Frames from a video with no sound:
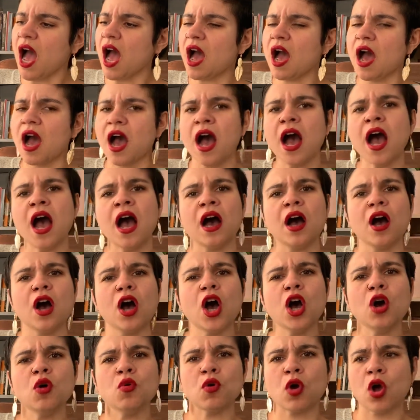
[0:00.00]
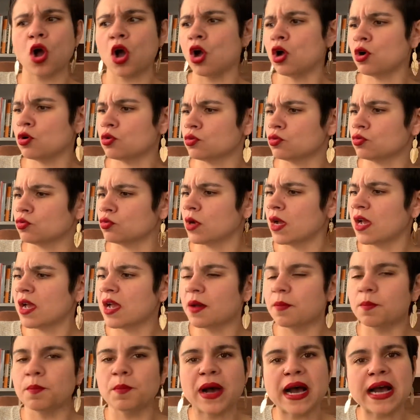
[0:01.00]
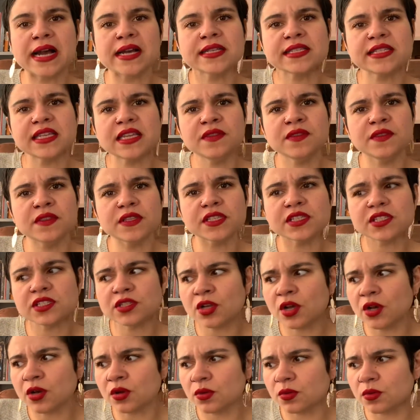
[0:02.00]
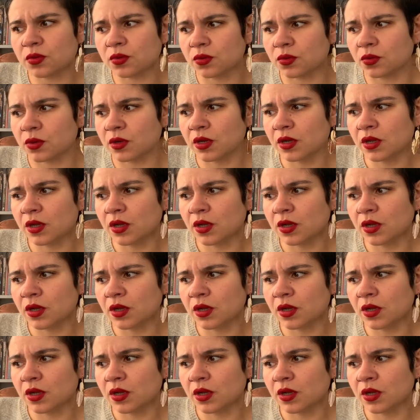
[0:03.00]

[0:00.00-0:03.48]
Aha! Oh ho! Marks in the snow.